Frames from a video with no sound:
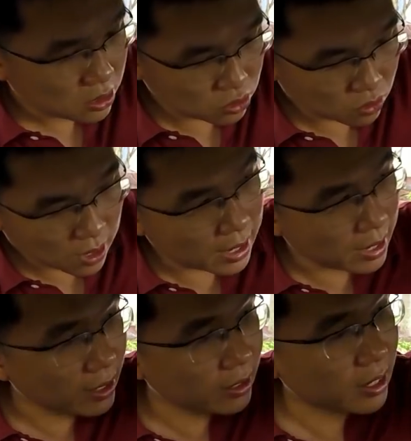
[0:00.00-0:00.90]
So
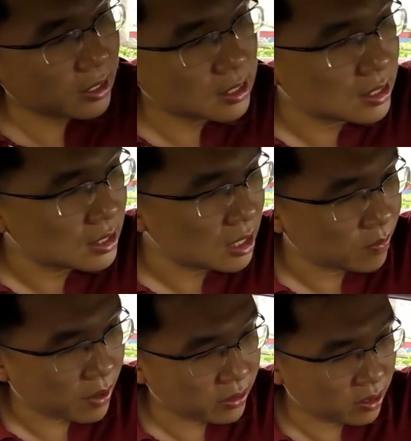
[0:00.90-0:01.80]
I like that the
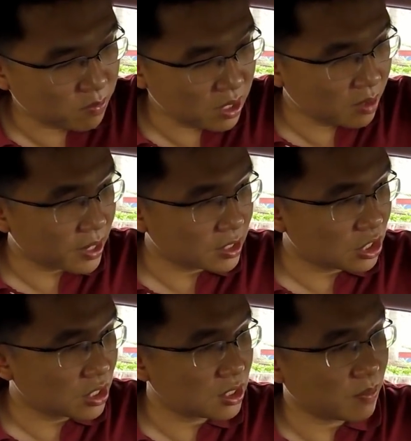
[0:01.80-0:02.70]
seat belt, the middle
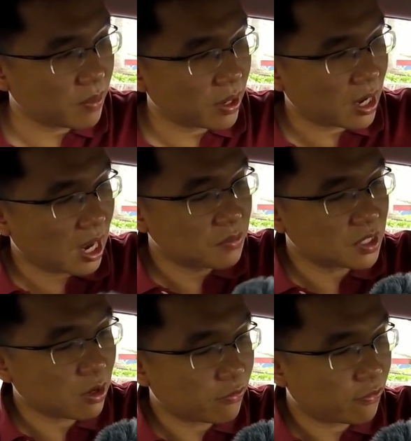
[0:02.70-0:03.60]
passenger seat belt,
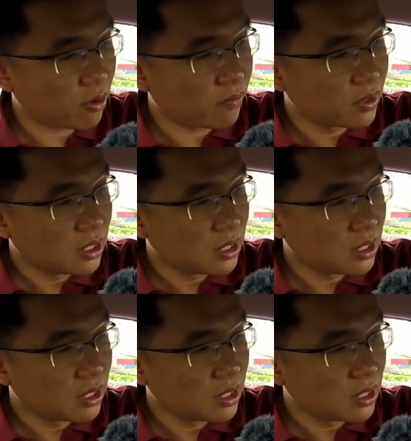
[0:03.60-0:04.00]
comes out from